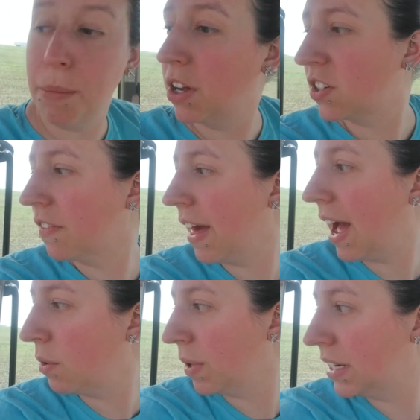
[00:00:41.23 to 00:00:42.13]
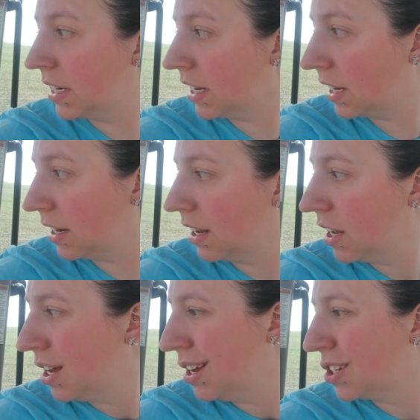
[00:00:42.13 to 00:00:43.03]
much of that we did.
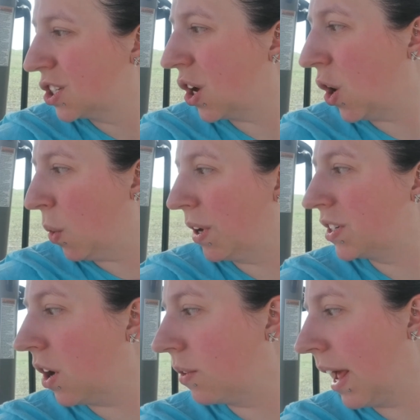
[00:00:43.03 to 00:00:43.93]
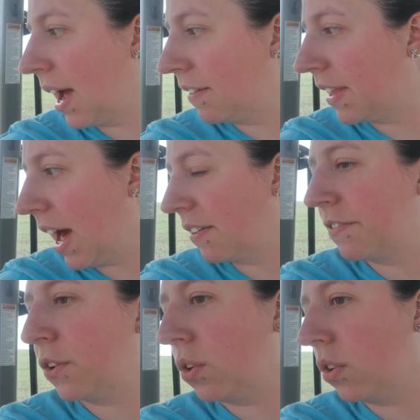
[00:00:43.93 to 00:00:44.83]
So we don't have that
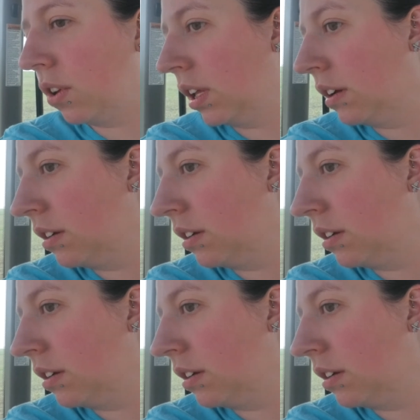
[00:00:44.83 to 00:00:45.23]
full,